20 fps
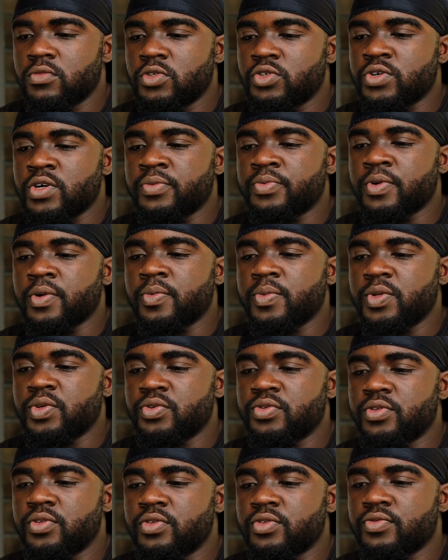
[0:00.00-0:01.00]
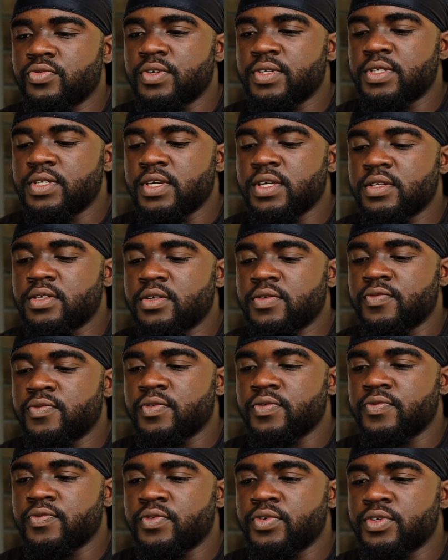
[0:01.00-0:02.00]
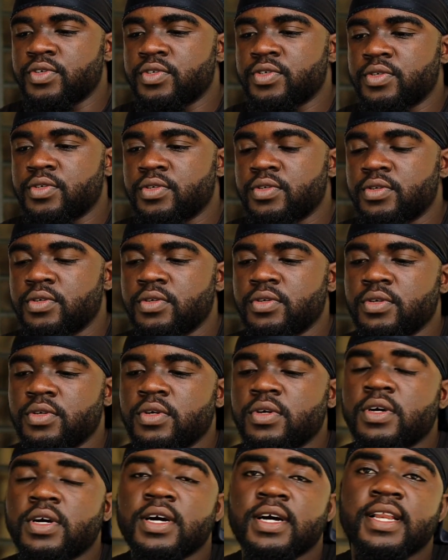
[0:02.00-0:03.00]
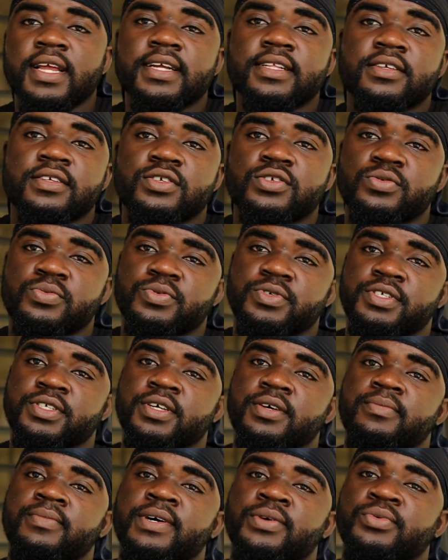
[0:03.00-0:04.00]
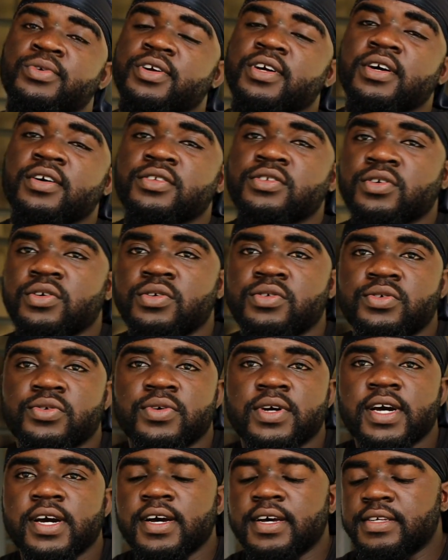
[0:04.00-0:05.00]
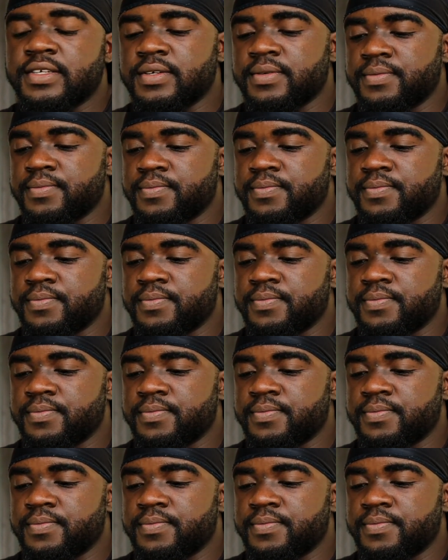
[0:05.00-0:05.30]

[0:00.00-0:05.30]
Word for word: So I'll probably do three sets of the first. I like to superset my workouts also, guys.